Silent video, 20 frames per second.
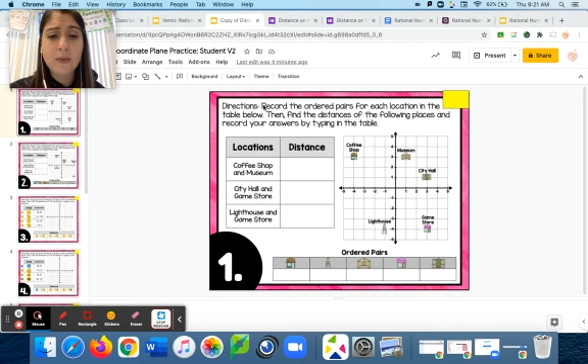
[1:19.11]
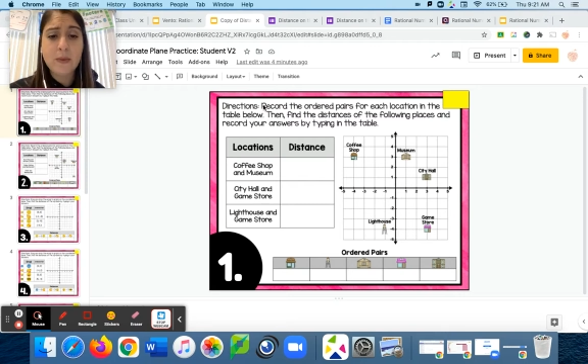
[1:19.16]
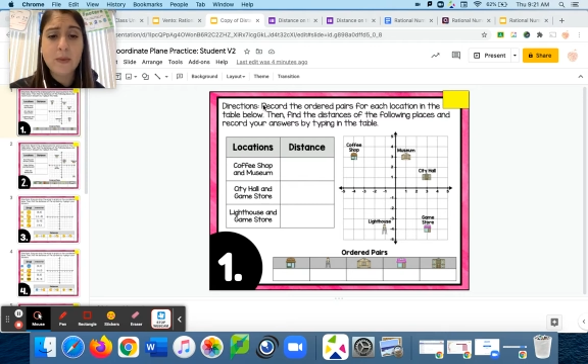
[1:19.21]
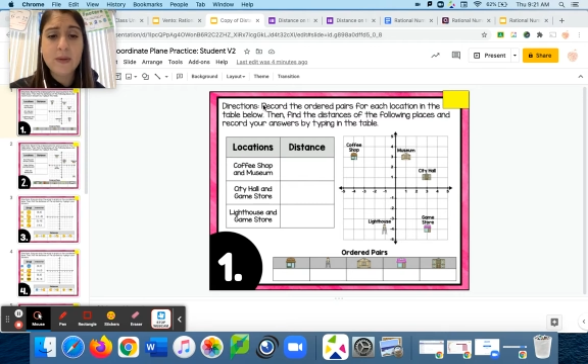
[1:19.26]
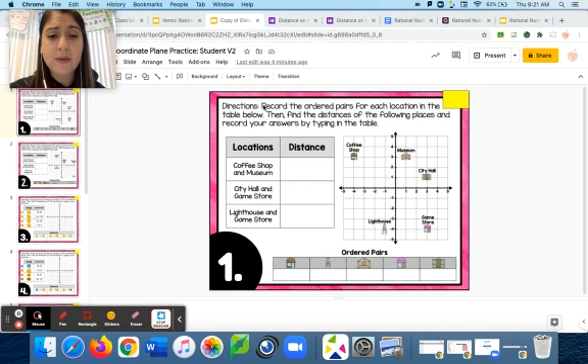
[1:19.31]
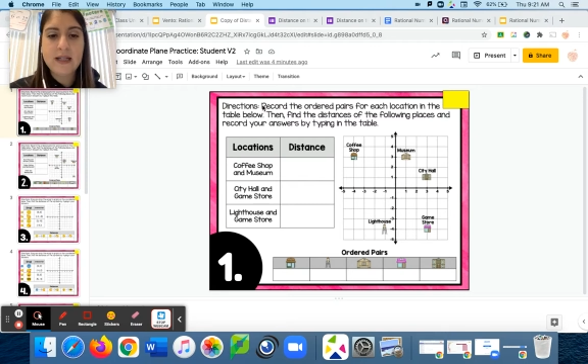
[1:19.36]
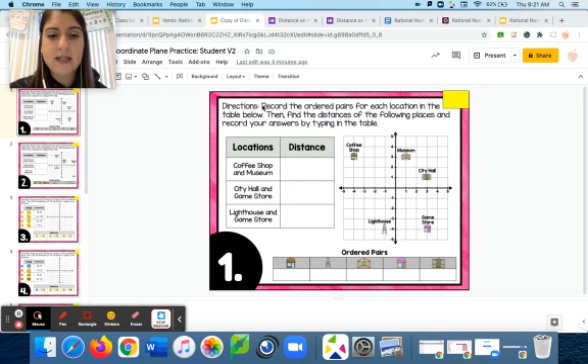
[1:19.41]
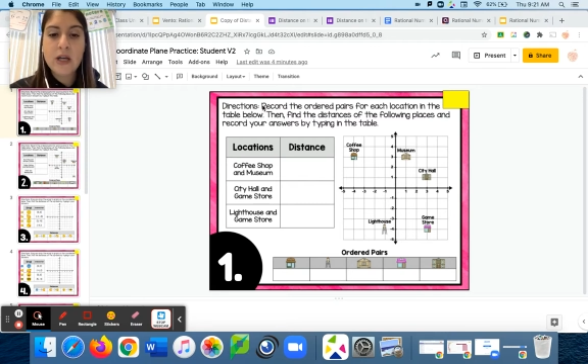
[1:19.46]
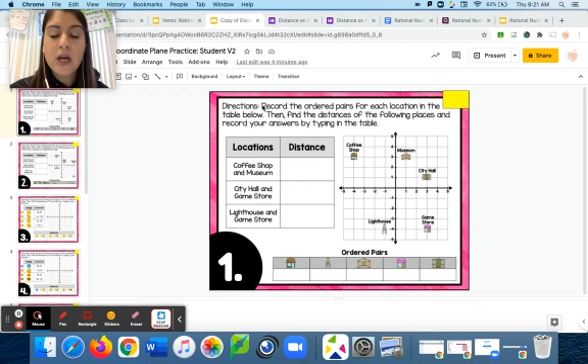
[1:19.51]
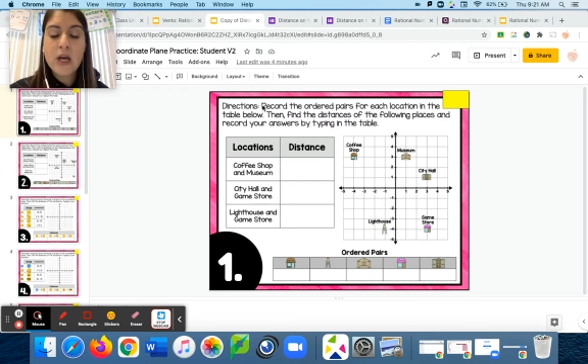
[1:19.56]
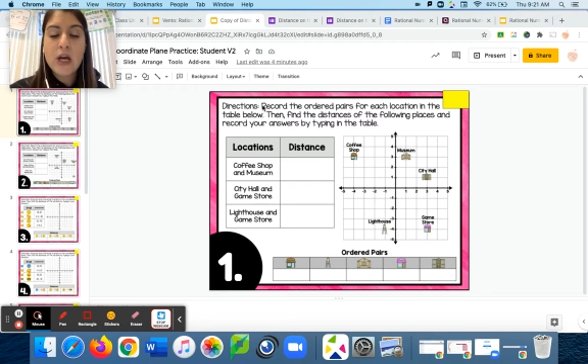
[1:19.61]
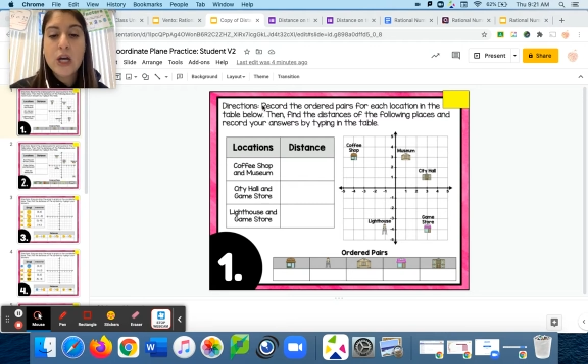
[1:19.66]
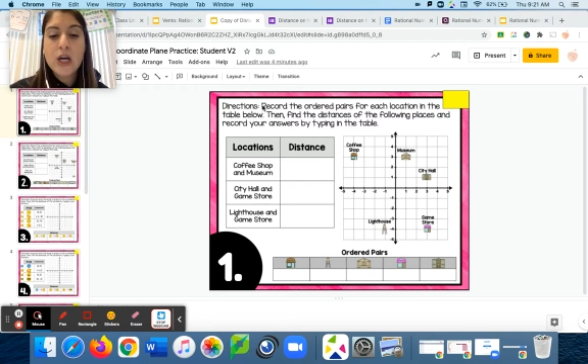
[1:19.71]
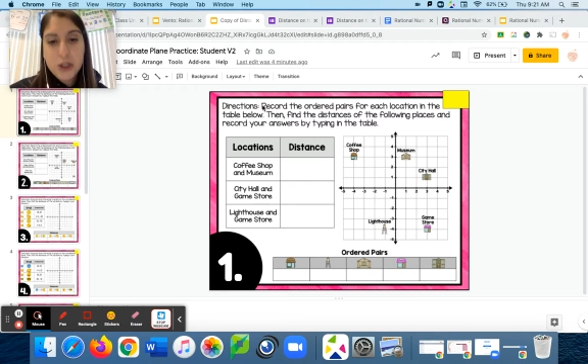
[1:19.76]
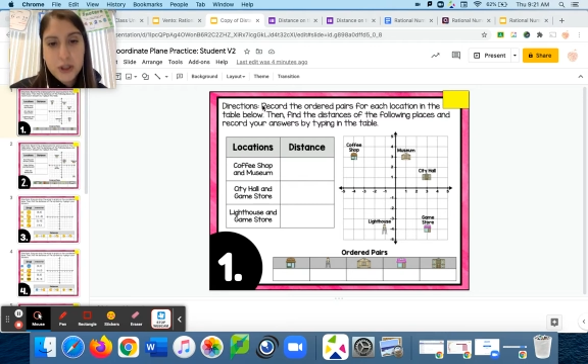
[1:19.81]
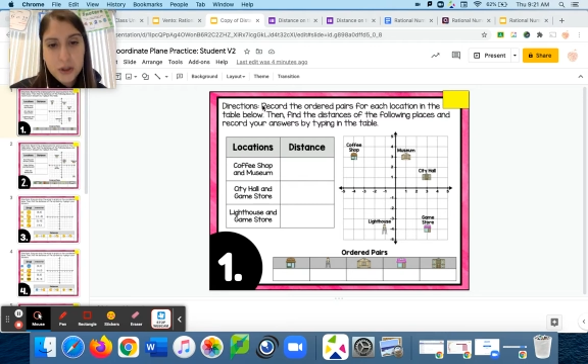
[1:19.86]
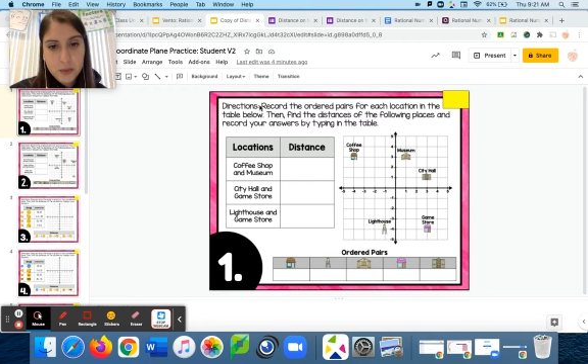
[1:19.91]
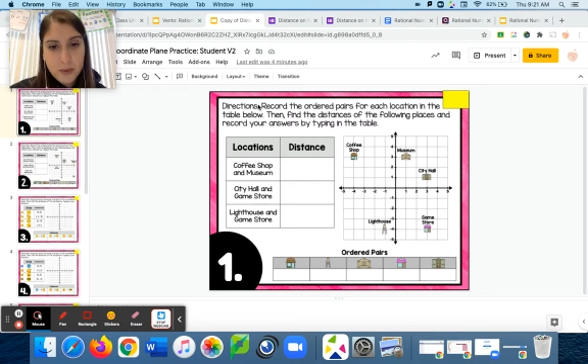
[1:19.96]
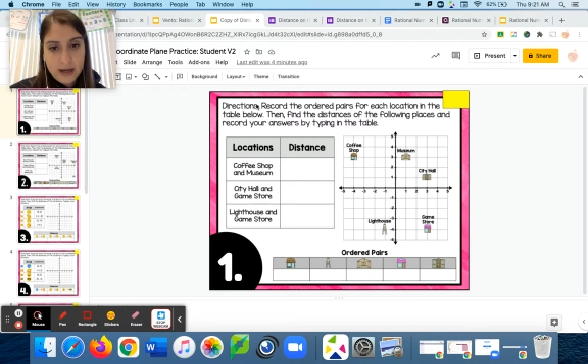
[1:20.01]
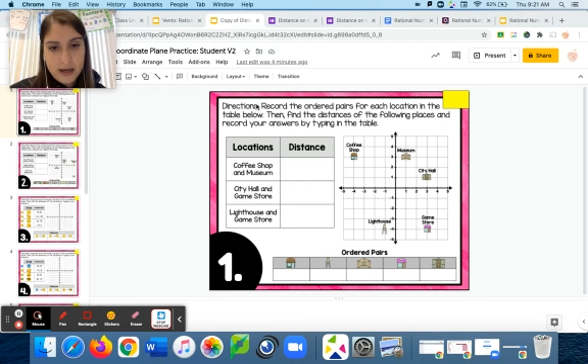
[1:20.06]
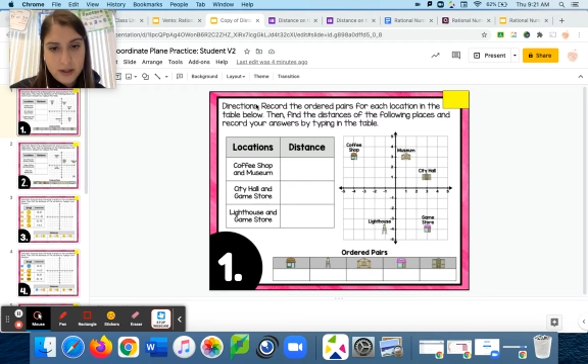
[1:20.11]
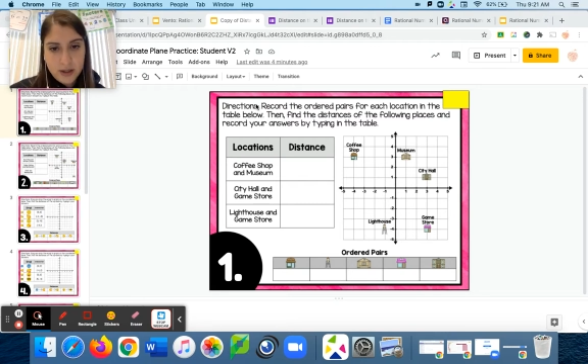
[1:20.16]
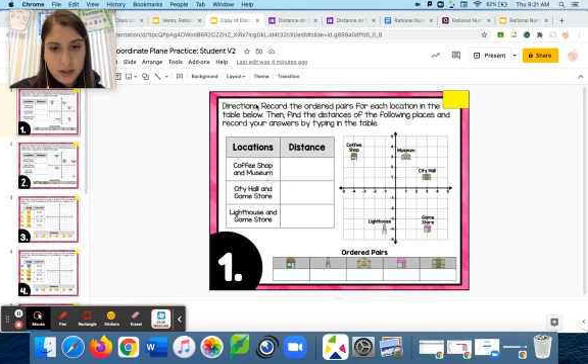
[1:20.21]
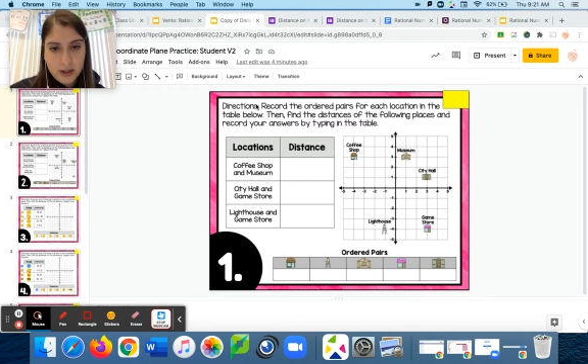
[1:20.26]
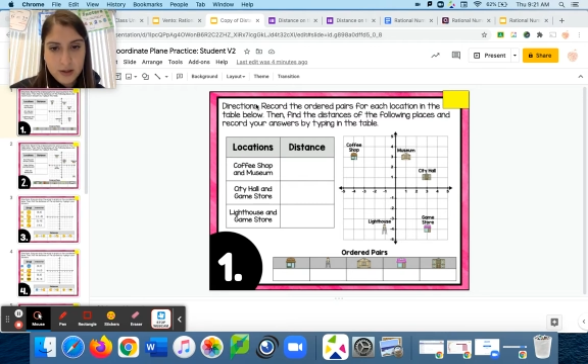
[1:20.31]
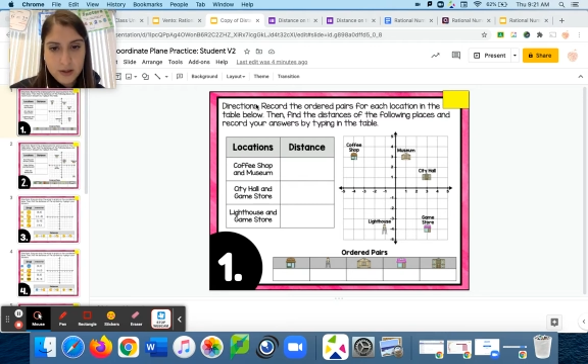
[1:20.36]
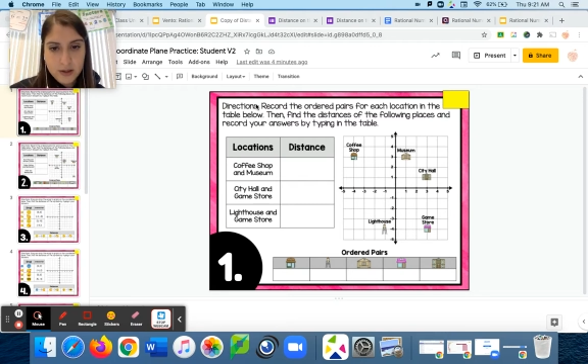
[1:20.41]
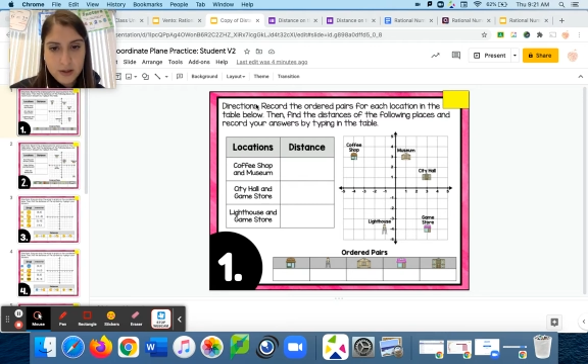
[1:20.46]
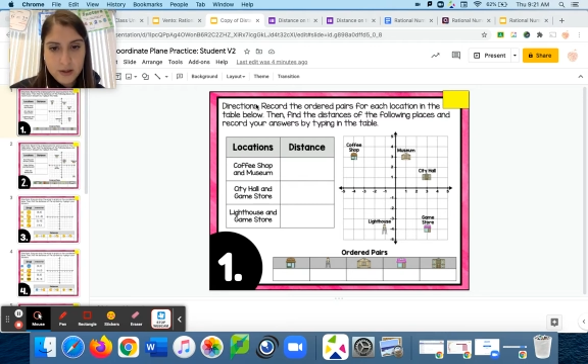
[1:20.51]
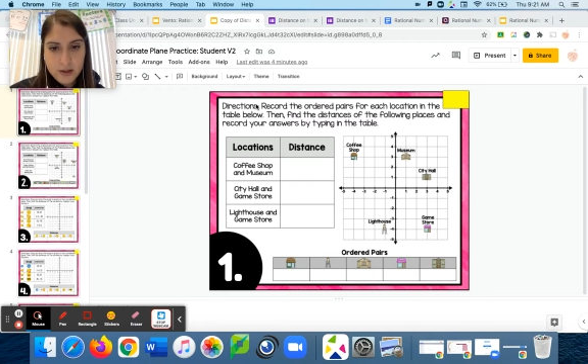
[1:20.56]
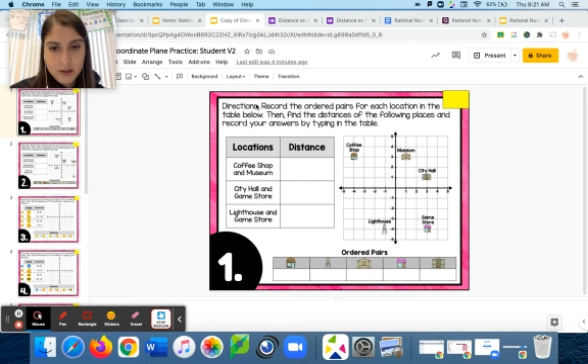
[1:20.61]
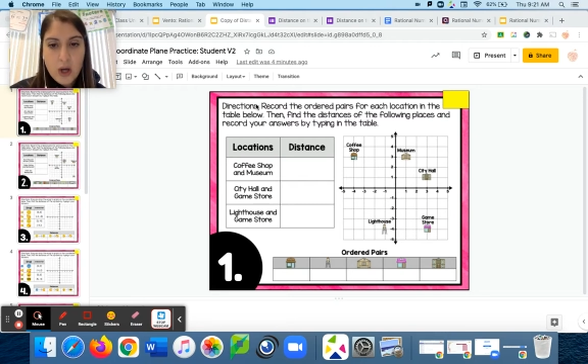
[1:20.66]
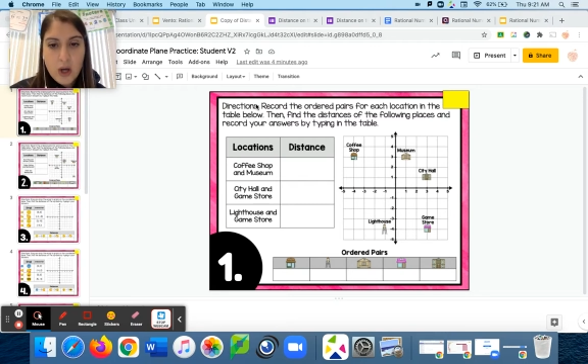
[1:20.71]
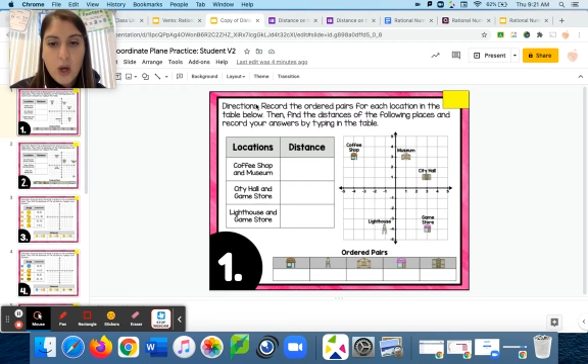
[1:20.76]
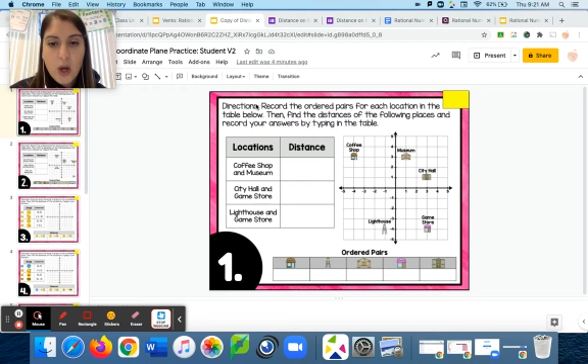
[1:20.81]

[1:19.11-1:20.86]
it says directions.